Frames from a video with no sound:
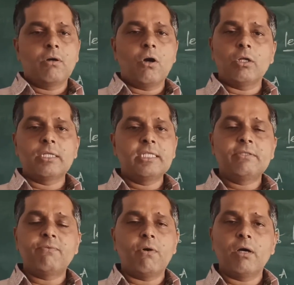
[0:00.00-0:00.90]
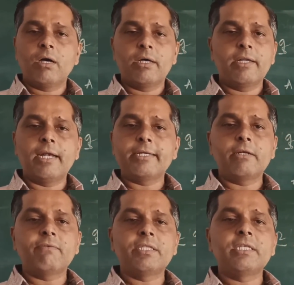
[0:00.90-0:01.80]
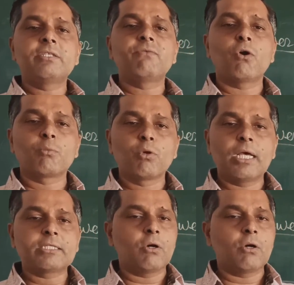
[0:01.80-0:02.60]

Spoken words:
on this related with these formulas